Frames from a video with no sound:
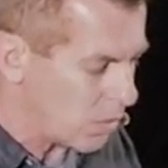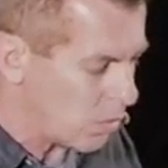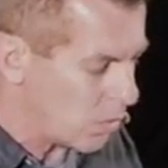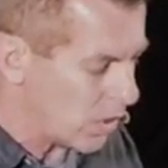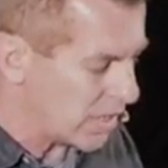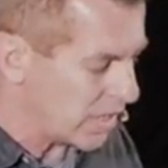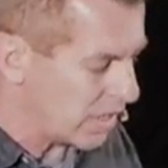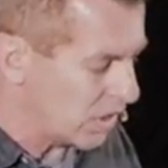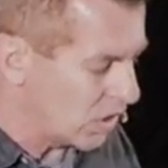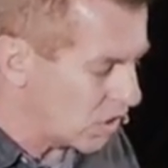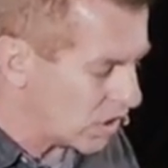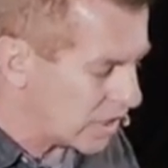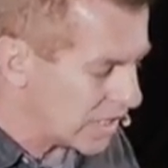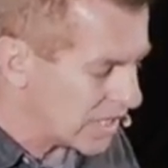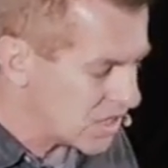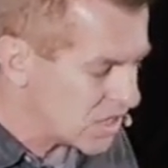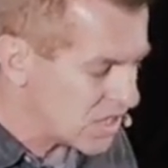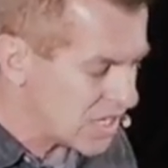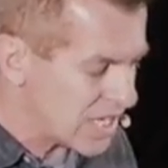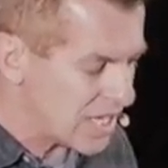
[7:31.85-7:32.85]
We want to look
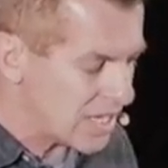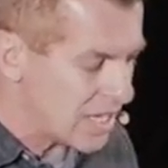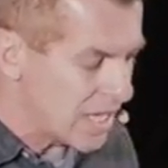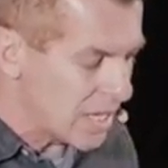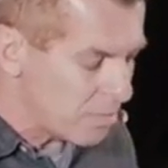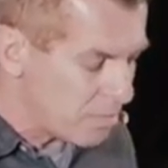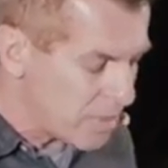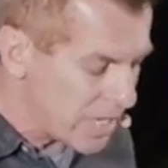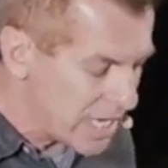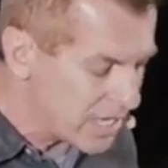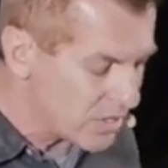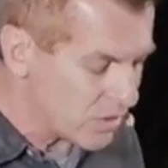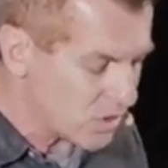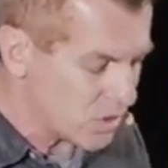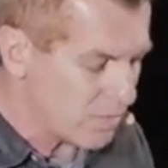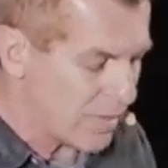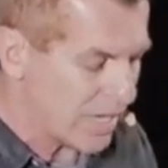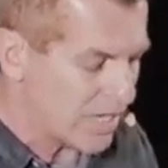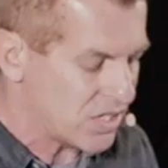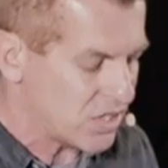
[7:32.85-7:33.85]
and see
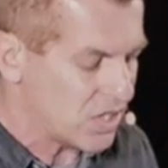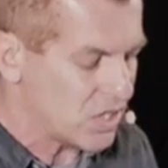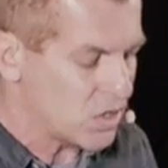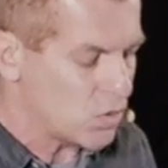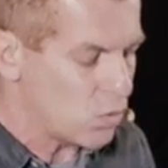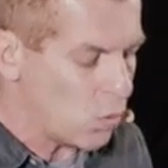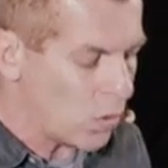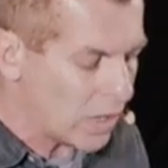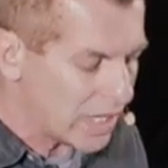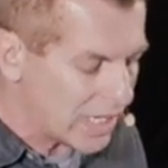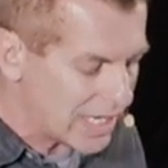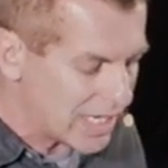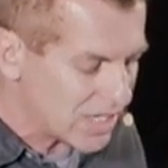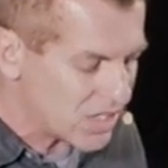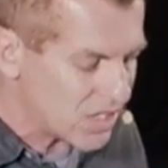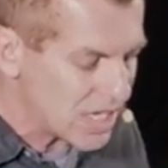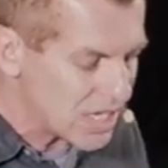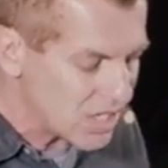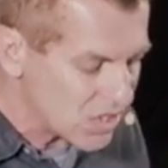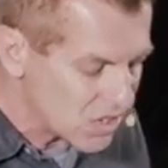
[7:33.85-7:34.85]
Peter's message, what it
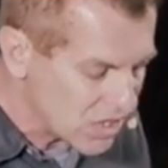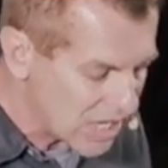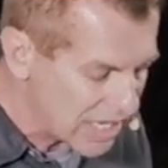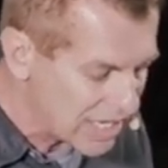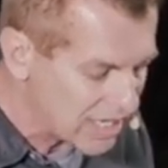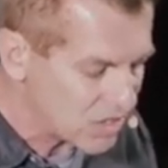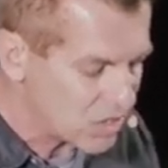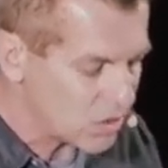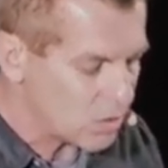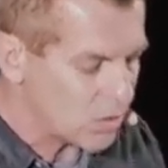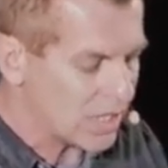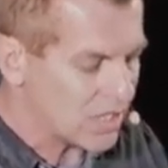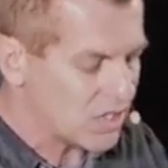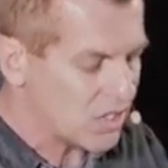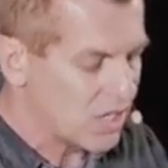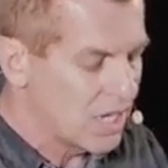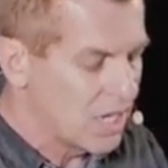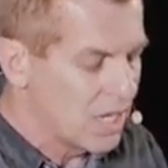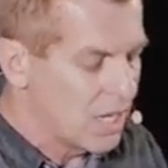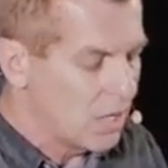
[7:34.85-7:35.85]
is he's saying to
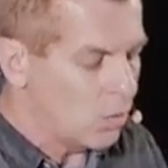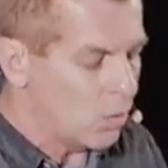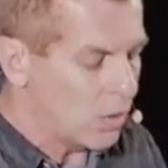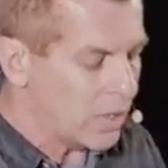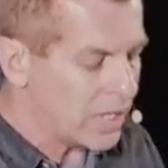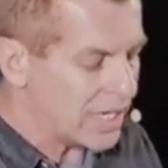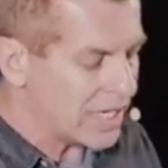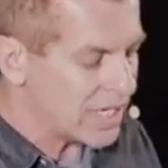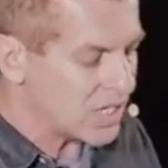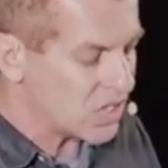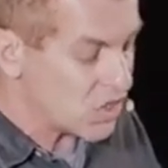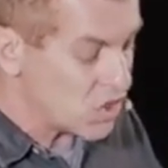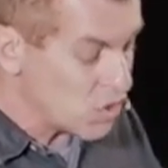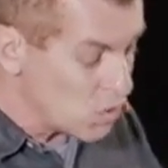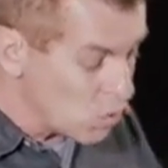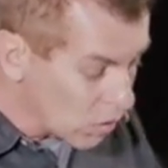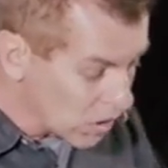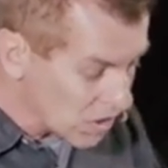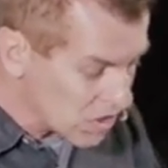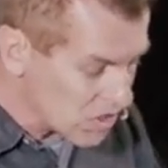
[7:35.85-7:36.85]
us, what it is
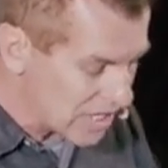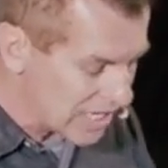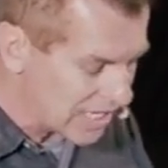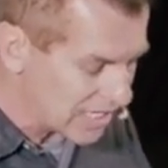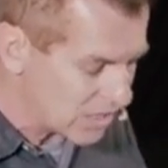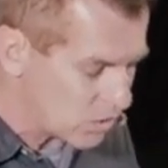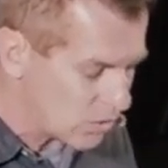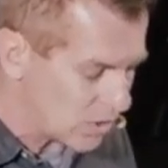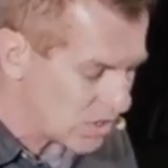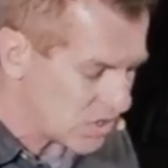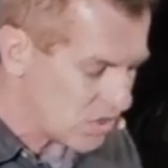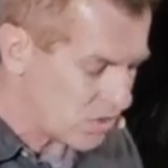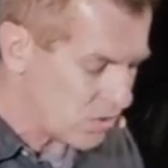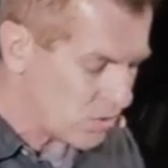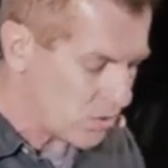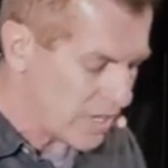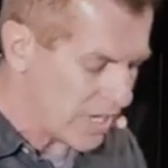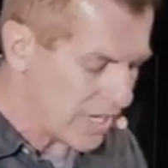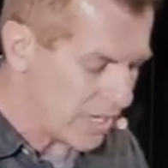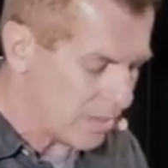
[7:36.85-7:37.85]
you are saying to us
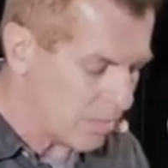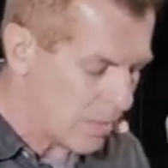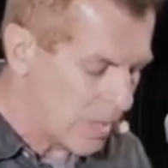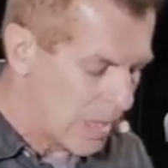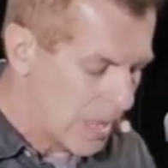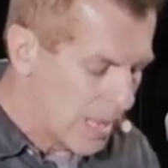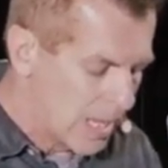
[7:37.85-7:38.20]
through him.